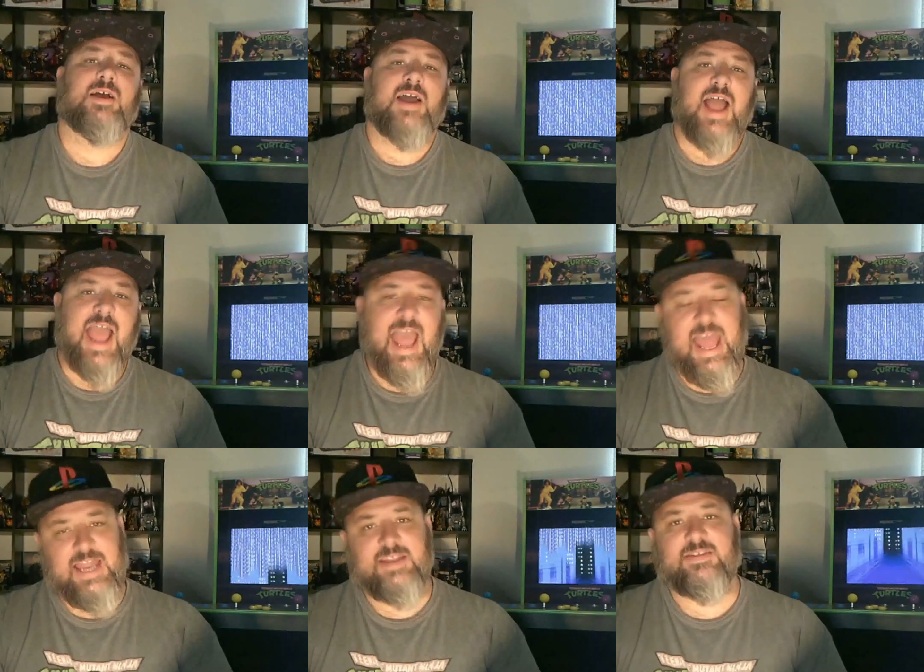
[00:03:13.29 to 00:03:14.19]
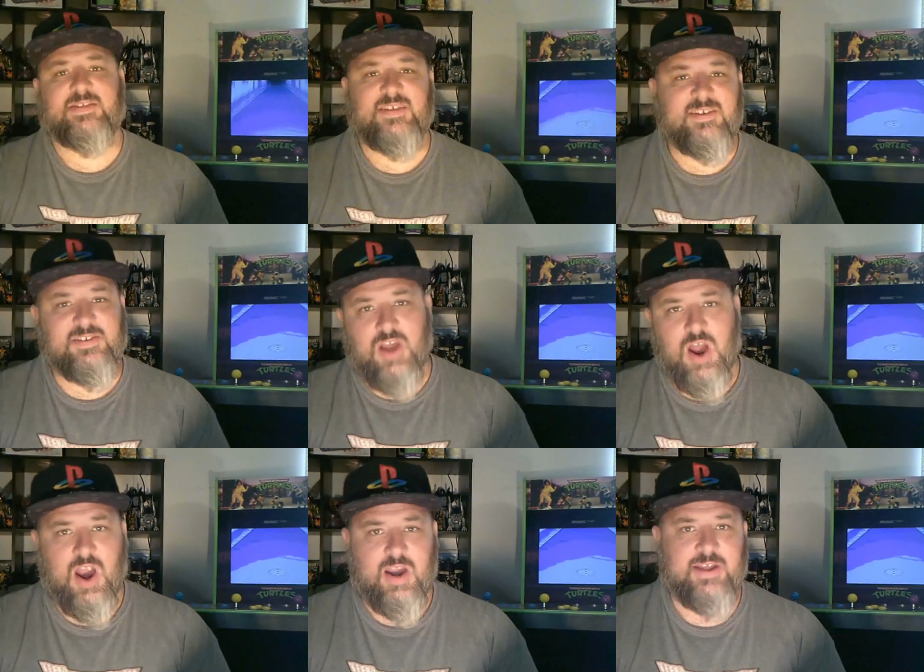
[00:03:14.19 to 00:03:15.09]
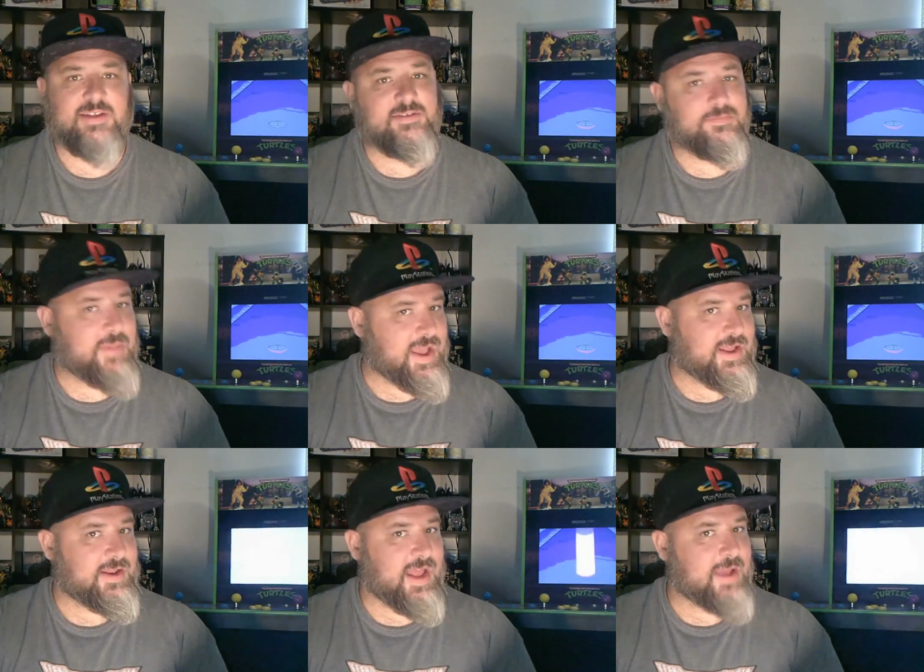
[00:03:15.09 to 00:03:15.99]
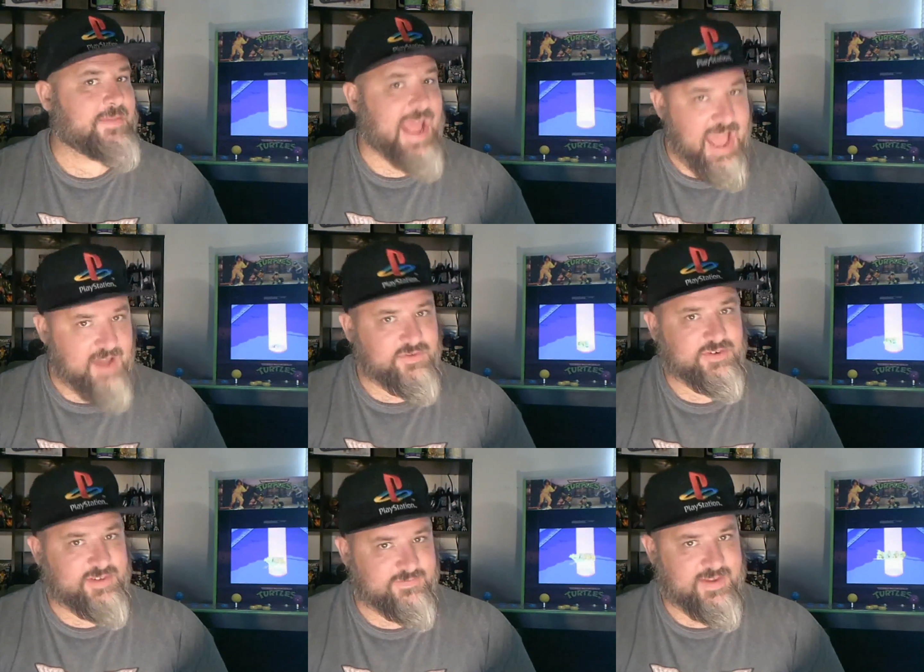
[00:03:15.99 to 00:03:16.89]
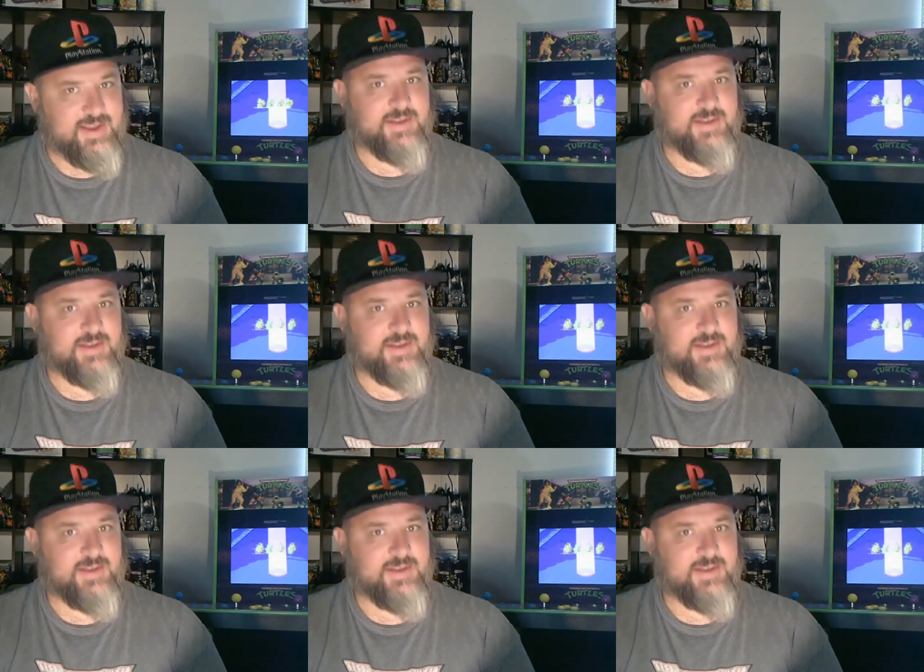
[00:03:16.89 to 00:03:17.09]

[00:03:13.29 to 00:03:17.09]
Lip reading: And this card is named after Savine.